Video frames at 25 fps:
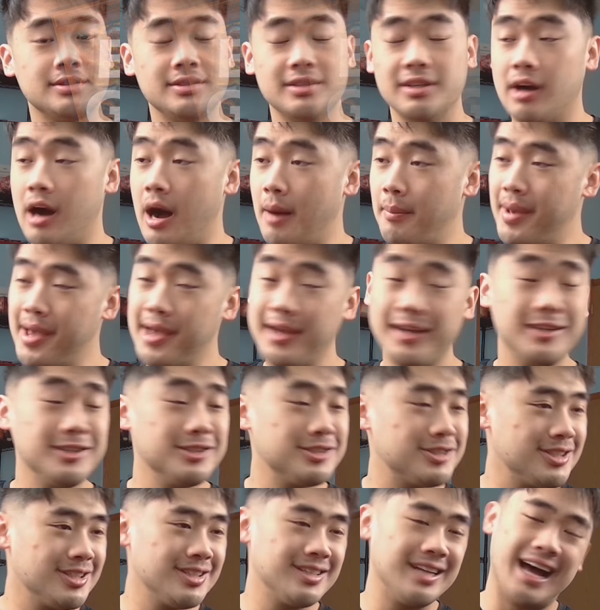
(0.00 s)
you know, I'm
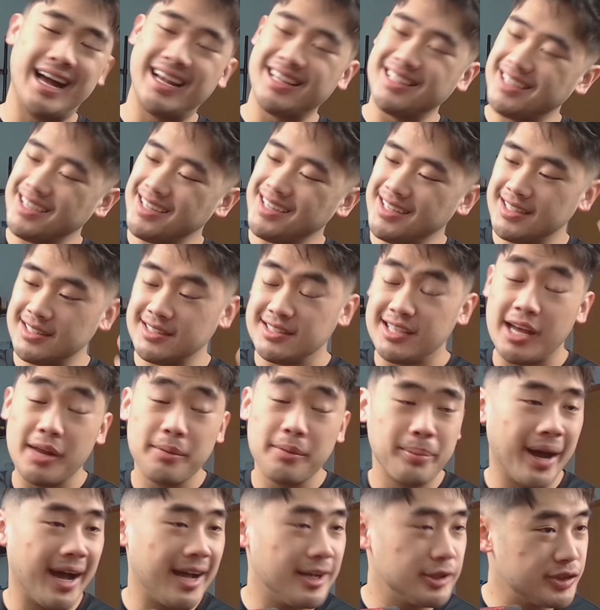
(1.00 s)
Asian, I get it.
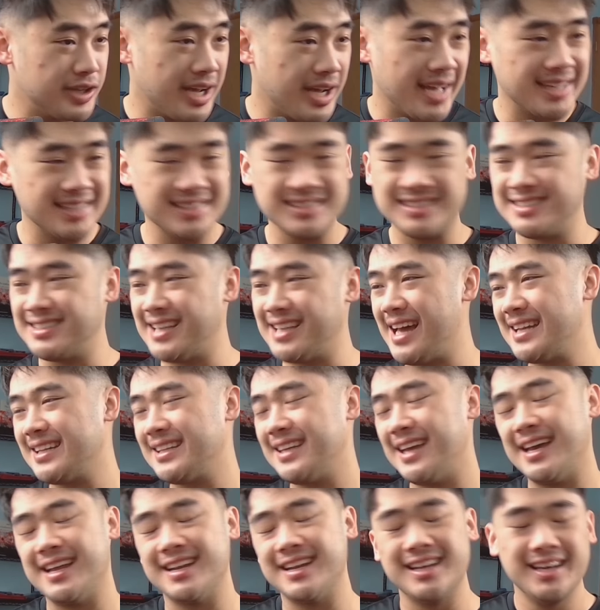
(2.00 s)
Tenpai Dragon,
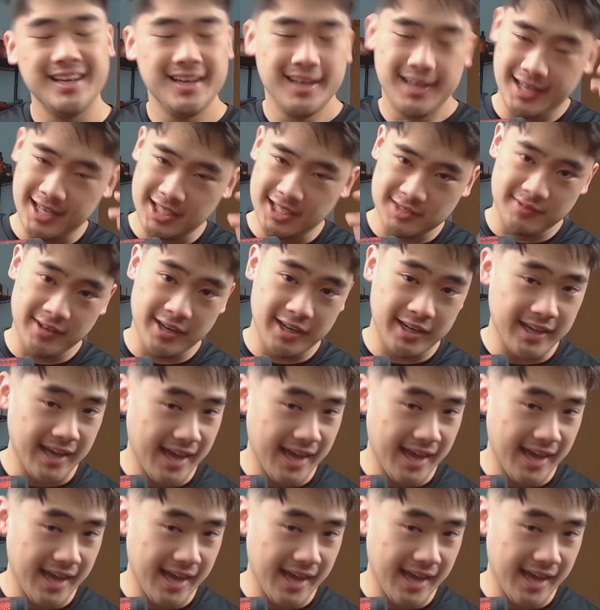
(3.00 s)
Sangen, it's very